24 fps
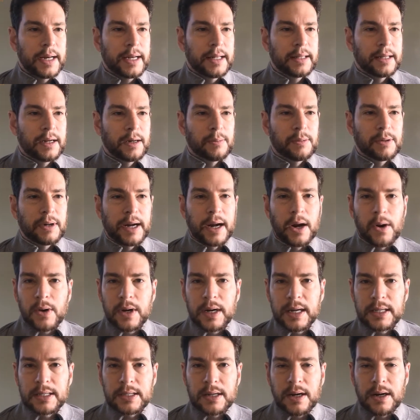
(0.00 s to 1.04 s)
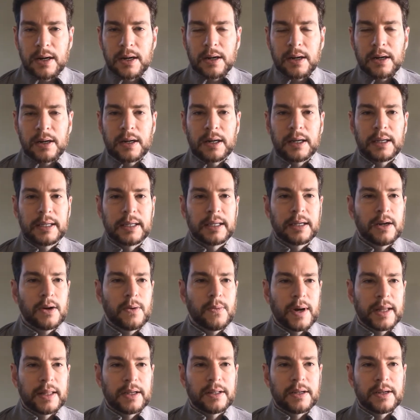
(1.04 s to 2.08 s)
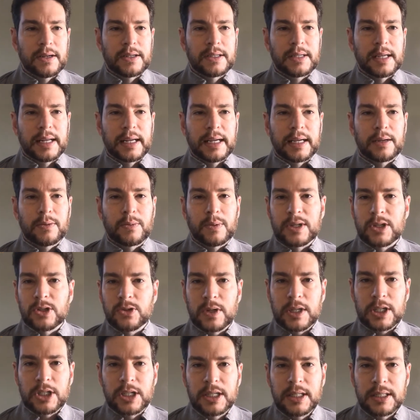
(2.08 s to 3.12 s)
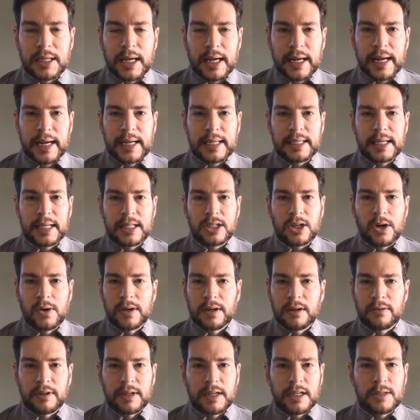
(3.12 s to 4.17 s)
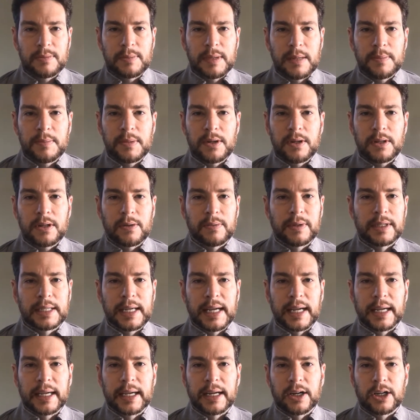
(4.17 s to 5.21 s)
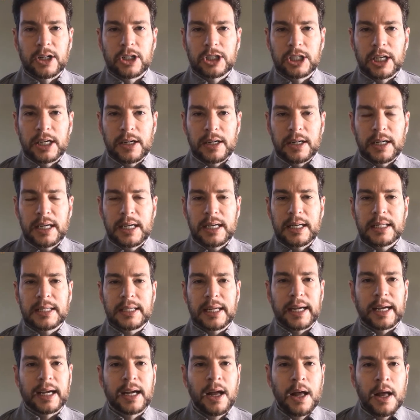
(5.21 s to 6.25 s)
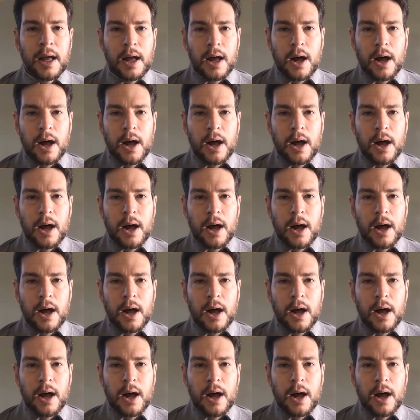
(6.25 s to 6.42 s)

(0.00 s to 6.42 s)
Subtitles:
their priorities are, whether there's any restrictions on assets going to various people, are we taking care of charities, like